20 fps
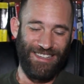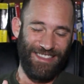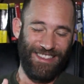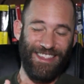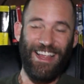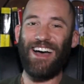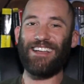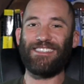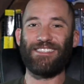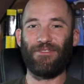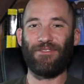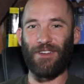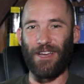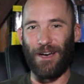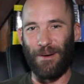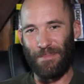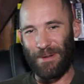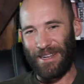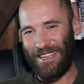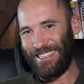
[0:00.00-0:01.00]
lots of
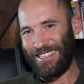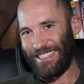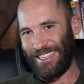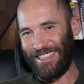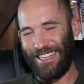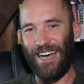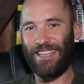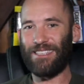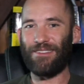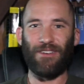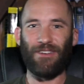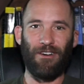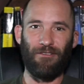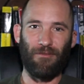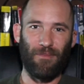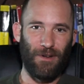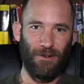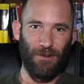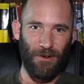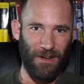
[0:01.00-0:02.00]
companies and lots of
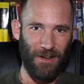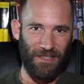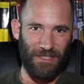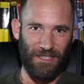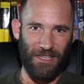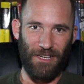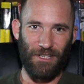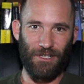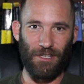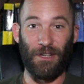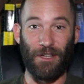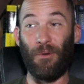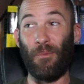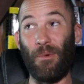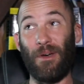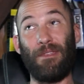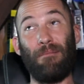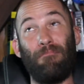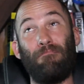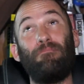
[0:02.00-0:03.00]
government organization
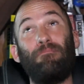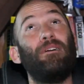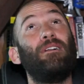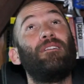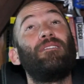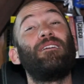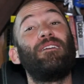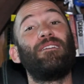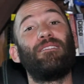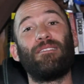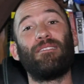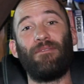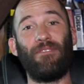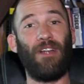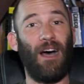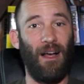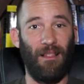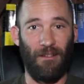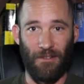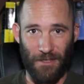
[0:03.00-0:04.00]
with billions of
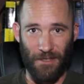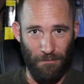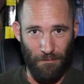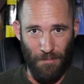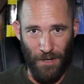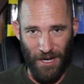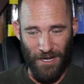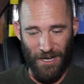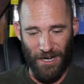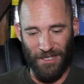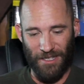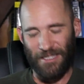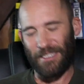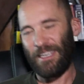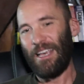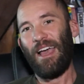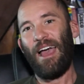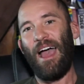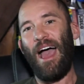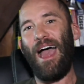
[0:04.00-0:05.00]
dollars in budgets
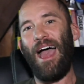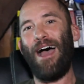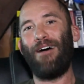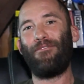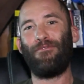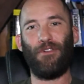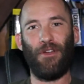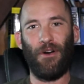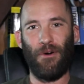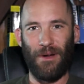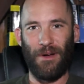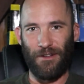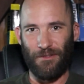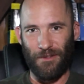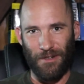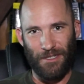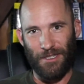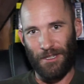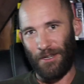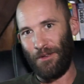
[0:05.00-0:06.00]
have no
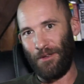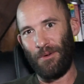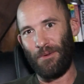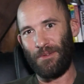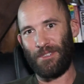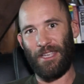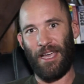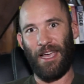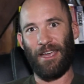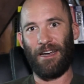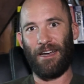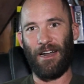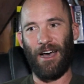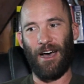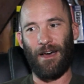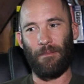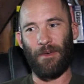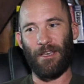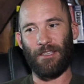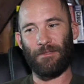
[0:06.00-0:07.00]
interest in you staying
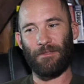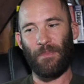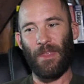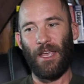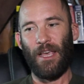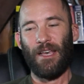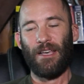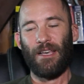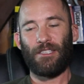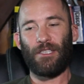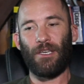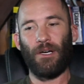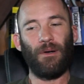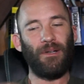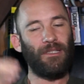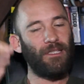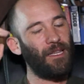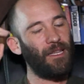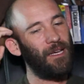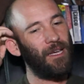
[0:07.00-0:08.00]
anonymous. So
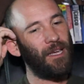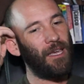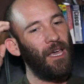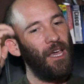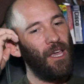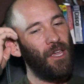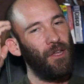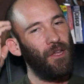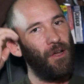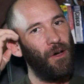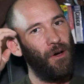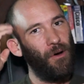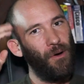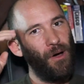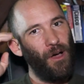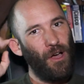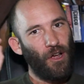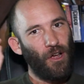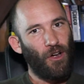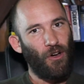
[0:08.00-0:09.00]
it's like, you know,
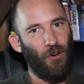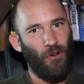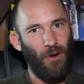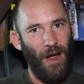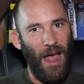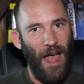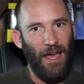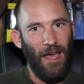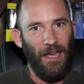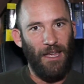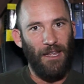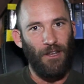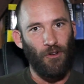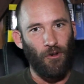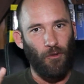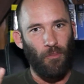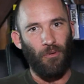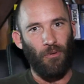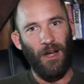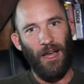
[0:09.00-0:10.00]
cracking
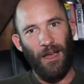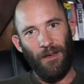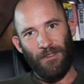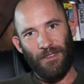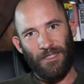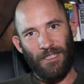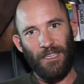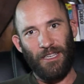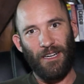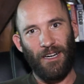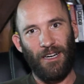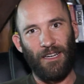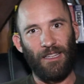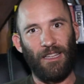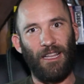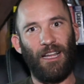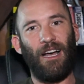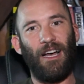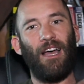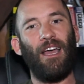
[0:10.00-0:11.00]
your privacy
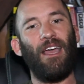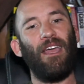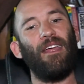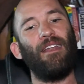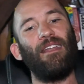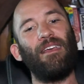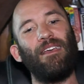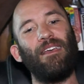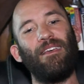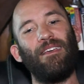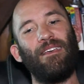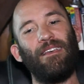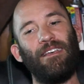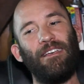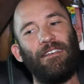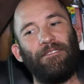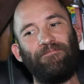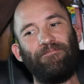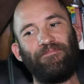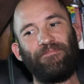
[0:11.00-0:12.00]
online it,
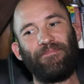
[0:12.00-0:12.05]
it,